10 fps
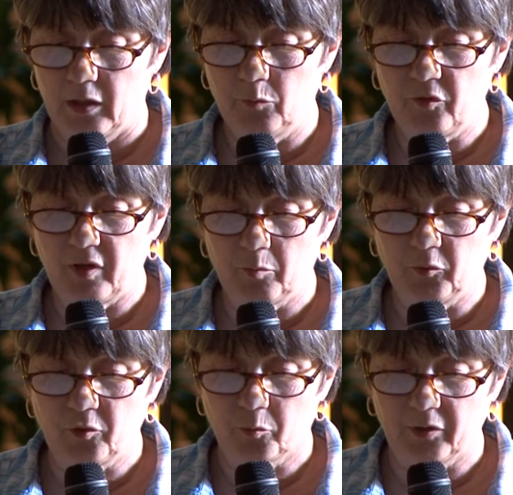He was
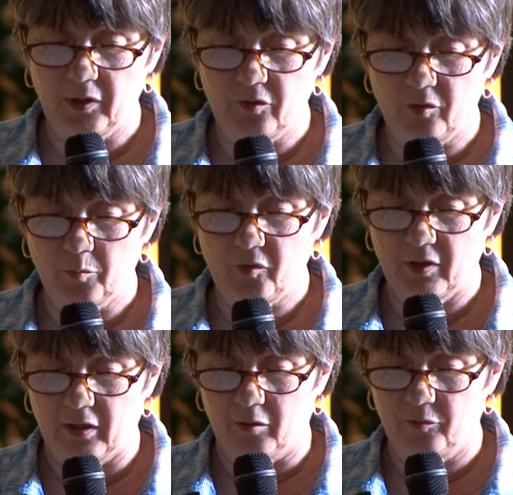able to release
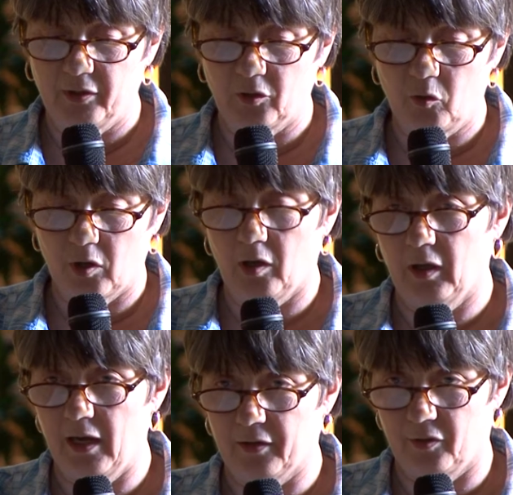himself and
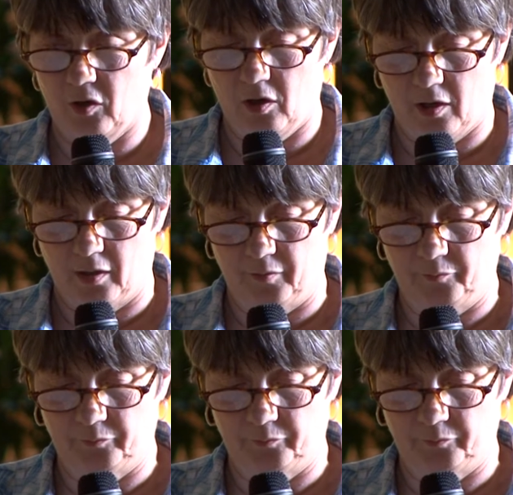crawl out of the car.